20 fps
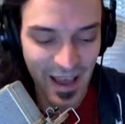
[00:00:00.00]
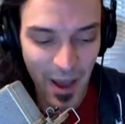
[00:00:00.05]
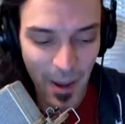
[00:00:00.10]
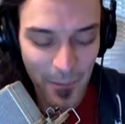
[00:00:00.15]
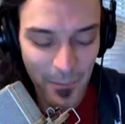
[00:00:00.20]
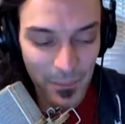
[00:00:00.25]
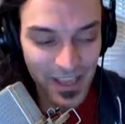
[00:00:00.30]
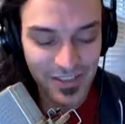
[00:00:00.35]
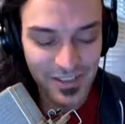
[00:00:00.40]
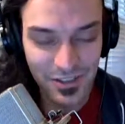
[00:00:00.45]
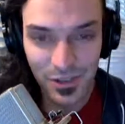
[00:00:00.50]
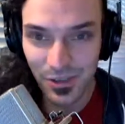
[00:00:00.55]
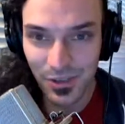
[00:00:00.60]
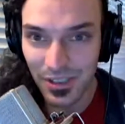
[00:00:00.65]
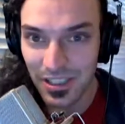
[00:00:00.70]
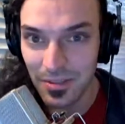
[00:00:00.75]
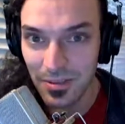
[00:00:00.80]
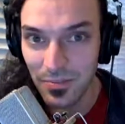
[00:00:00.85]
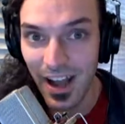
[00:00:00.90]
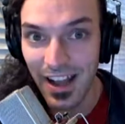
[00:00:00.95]
But
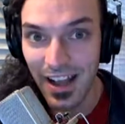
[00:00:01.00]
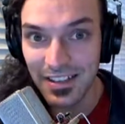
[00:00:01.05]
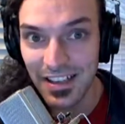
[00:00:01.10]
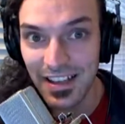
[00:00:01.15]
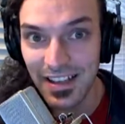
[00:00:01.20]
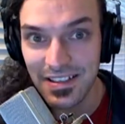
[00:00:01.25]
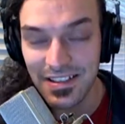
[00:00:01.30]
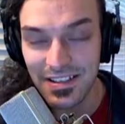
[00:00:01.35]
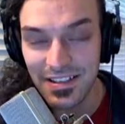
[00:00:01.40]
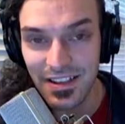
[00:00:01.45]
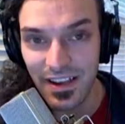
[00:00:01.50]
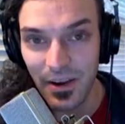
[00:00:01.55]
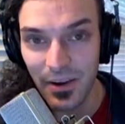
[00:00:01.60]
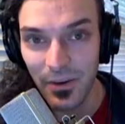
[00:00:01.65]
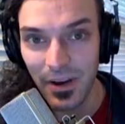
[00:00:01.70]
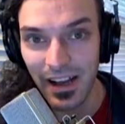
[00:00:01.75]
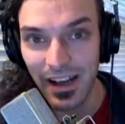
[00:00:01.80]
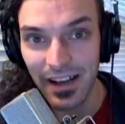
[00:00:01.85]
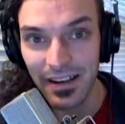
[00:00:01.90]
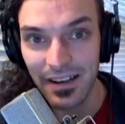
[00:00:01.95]
doing right. podcasts, you
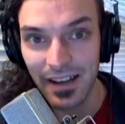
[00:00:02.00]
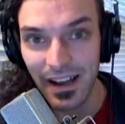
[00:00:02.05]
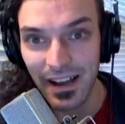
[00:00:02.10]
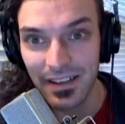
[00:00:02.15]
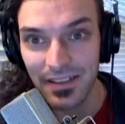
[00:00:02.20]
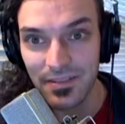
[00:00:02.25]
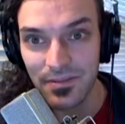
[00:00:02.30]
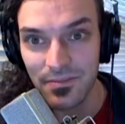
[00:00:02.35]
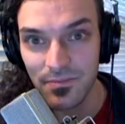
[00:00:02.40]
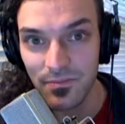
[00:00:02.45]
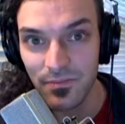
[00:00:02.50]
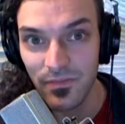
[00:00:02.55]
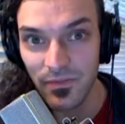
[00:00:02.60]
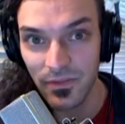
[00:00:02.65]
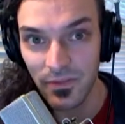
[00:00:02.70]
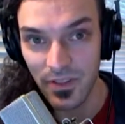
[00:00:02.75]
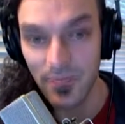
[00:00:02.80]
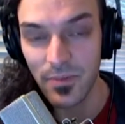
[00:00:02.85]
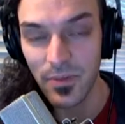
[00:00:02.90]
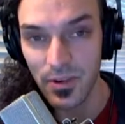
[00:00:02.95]
know, I, I,
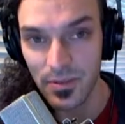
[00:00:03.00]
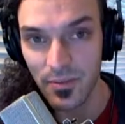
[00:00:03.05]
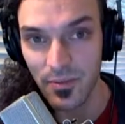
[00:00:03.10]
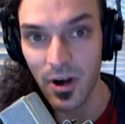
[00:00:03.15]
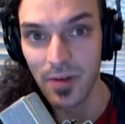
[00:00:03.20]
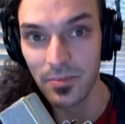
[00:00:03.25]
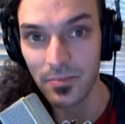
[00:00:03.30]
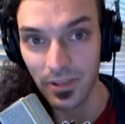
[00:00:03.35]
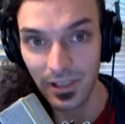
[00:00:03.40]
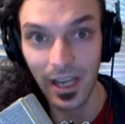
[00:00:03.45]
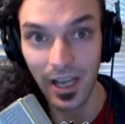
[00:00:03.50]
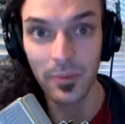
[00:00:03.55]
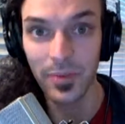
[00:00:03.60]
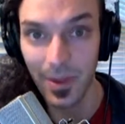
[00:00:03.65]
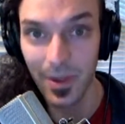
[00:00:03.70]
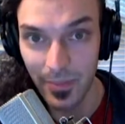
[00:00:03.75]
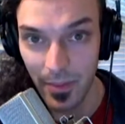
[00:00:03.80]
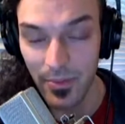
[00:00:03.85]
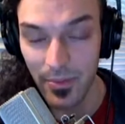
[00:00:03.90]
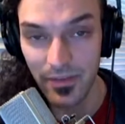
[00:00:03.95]
for the most part, put out
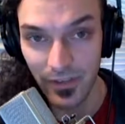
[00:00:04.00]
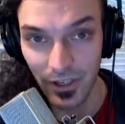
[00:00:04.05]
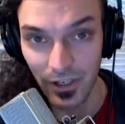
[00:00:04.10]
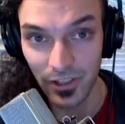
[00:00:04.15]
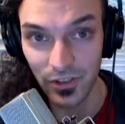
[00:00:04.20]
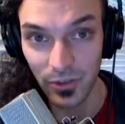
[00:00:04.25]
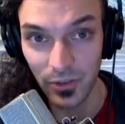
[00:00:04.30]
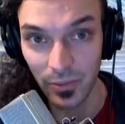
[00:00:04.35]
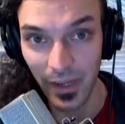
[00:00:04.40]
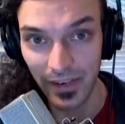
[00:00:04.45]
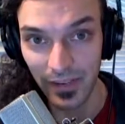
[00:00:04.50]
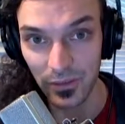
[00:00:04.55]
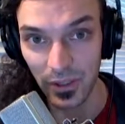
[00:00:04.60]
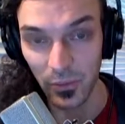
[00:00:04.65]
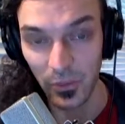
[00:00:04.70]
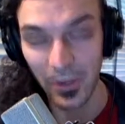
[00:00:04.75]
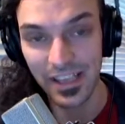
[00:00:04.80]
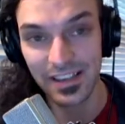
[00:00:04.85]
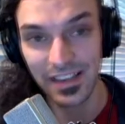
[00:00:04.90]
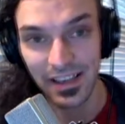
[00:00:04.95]
Pump Up the Volume every
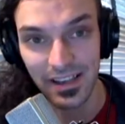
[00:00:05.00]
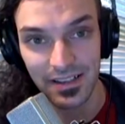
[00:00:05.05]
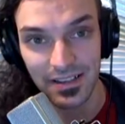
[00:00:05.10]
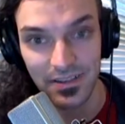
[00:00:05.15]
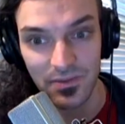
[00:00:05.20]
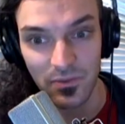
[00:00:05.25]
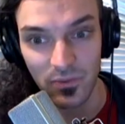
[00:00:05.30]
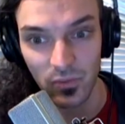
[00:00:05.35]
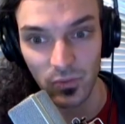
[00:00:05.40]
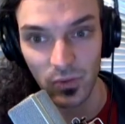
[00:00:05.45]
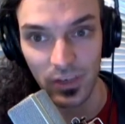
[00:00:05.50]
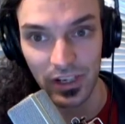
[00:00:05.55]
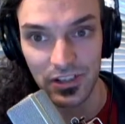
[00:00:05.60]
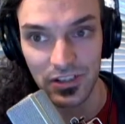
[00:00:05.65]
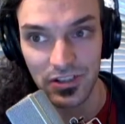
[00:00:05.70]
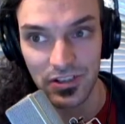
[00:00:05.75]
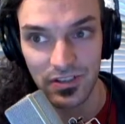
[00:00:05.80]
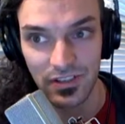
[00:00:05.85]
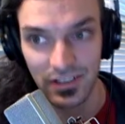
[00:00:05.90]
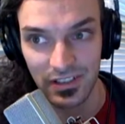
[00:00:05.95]
weekend,
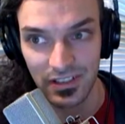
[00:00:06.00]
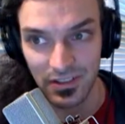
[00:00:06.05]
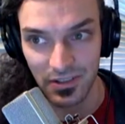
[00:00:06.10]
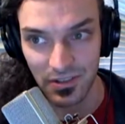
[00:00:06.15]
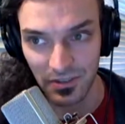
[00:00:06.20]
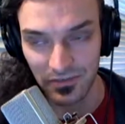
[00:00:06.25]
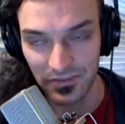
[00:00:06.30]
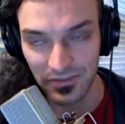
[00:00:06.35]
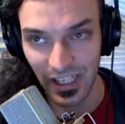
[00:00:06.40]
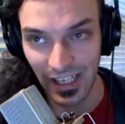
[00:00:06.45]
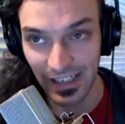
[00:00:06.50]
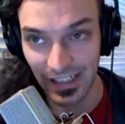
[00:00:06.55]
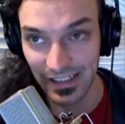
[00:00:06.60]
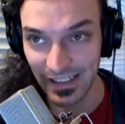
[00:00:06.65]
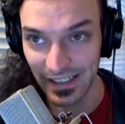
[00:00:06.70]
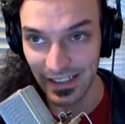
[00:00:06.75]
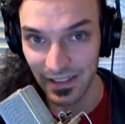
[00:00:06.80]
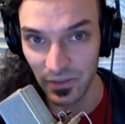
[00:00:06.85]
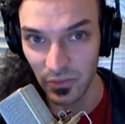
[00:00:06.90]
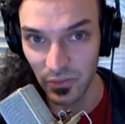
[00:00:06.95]
which is sort of tied
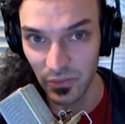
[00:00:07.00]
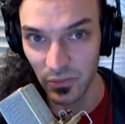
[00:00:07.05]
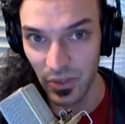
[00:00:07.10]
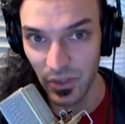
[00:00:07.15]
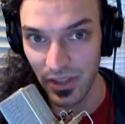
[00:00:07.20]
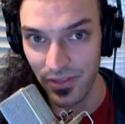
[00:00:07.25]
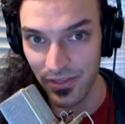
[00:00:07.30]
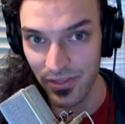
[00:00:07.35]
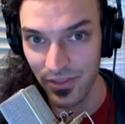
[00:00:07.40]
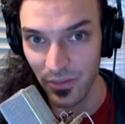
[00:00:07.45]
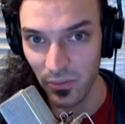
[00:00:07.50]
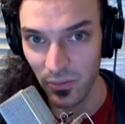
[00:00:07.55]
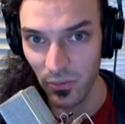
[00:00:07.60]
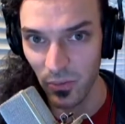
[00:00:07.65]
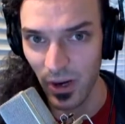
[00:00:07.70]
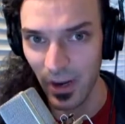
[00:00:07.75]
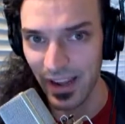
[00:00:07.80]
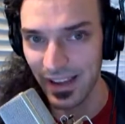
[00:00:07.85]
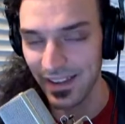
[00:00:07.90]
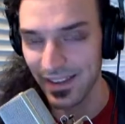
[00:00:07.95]
in with the
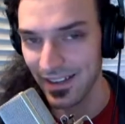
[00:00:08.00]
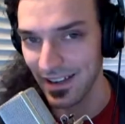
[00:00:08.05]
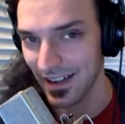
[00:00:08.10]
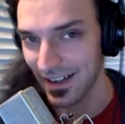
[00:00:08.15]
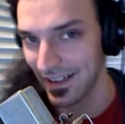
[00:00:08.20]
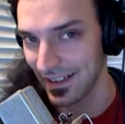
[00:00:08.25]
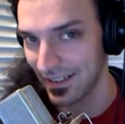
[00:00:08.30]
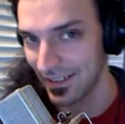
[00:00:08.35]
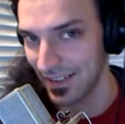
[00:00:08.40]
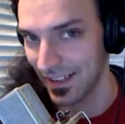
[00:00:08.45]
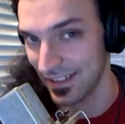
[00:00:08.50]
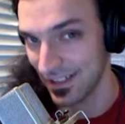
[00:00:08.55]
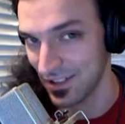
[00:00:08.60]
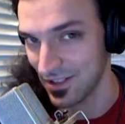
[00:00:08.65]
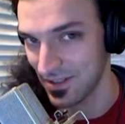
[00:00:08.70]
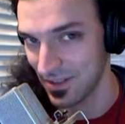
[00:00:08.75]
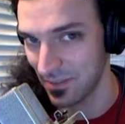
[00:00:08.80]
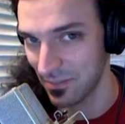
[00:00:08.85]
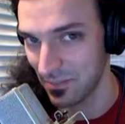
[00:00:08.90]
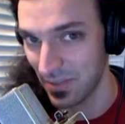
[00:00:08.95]
way that I
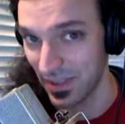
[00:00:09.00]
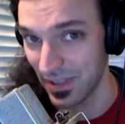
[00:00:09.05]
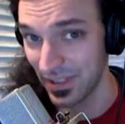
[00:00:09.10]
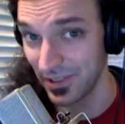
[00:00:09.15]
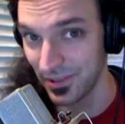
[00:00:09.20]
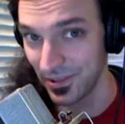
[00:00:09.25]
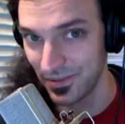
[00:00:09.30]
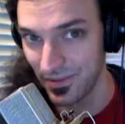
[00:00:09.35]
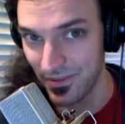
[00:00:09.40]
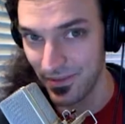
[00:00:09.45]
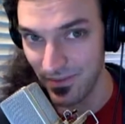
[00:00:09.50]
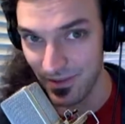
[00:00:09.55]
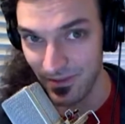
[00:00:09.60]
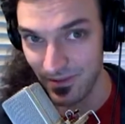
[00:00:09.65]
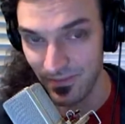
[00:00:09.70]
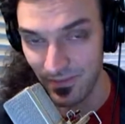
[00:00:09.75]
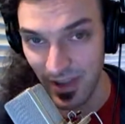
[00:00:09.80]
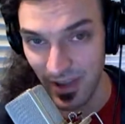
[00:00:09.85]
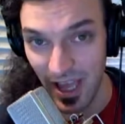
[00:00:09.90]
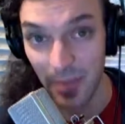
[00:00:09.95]
actually build the
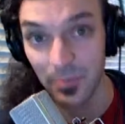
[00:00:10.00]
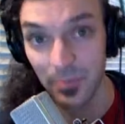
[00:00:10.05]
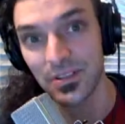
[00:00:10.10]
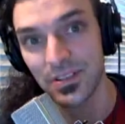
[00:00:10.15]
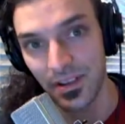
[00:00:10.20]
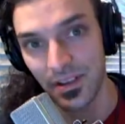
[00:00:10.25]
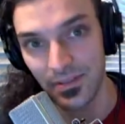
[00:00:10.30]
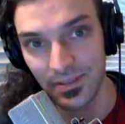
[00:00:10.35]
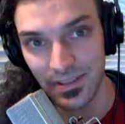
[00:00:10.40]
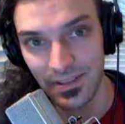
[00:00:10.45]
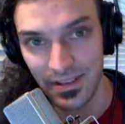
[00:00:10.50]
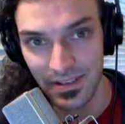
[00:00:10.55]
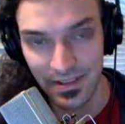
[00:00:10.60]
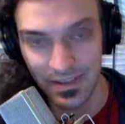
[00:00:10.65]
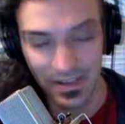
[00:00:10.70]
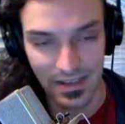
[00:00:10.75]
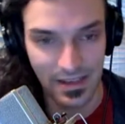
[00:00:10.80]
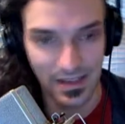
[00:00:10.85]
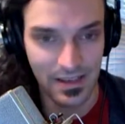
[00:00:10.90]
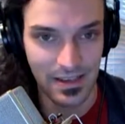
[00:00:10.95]
episodes.
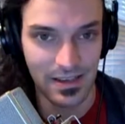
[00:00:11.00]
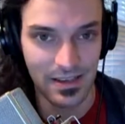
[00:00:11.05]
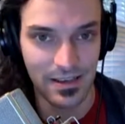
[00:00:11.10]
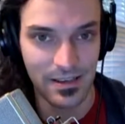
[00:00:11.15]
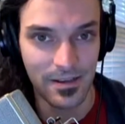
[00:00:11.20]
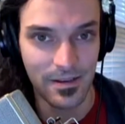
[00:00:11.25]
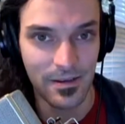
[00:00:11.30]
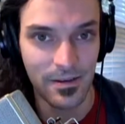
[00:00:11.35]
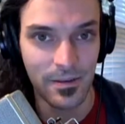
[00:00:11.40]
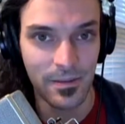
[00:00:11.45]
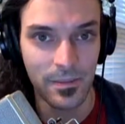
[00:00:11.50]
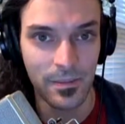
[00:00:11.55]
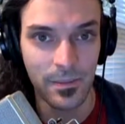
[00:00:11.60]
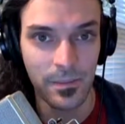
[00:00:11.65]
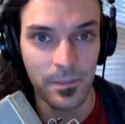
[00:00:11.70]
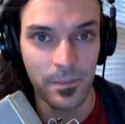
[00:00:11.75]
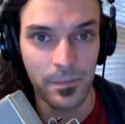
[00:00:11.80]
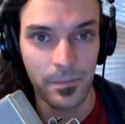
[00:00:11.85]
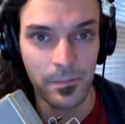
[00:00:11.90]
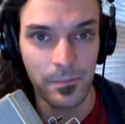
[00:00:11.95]

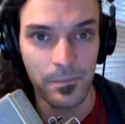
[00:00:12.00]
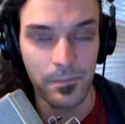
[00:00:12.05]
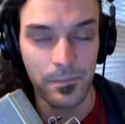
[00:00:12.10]
Right.